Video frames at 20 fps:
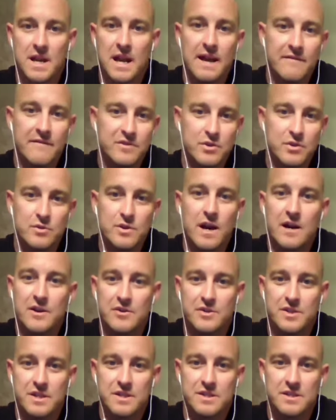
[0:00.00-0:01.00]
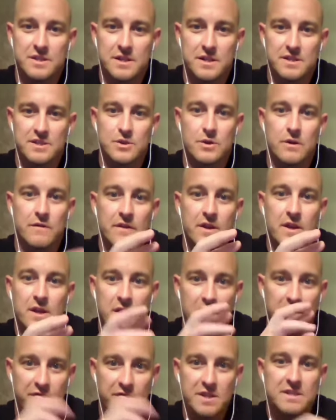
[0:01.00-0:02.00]
And I have 2 daughters and a son. So
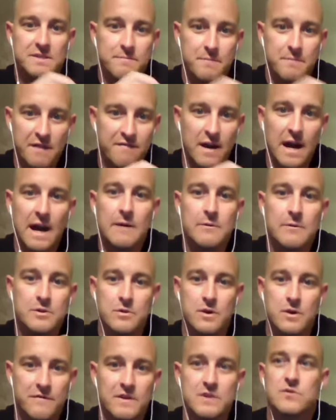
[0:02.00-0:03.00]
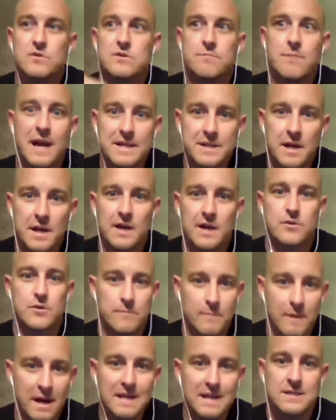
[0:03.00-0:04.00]
if this was my daughter
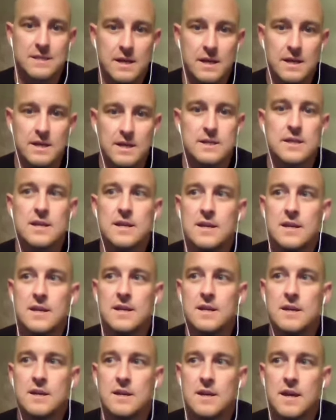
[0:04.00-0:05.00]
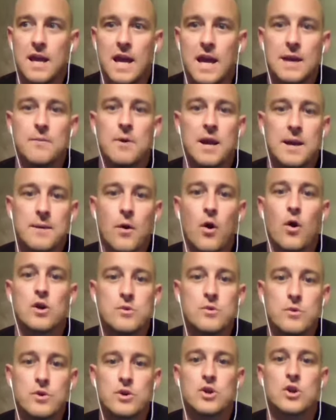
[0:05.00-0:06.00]
or my son, are
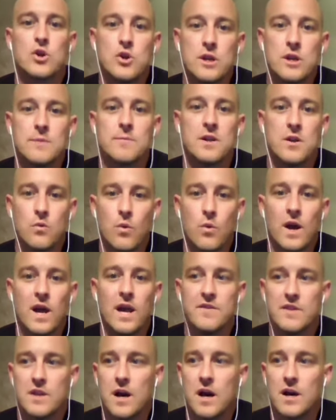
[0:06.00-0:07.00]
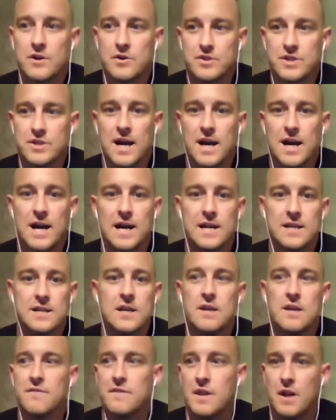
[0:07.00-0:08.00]
you recruiting them in a way that honors God,
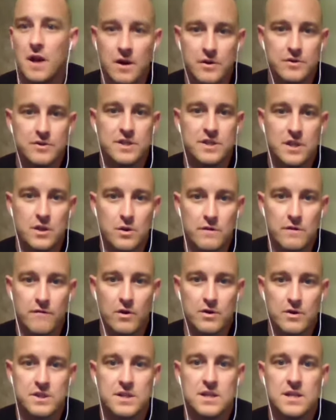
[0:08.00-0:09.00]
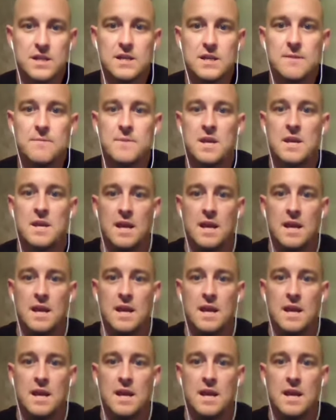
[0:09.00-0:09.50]
that honors the university,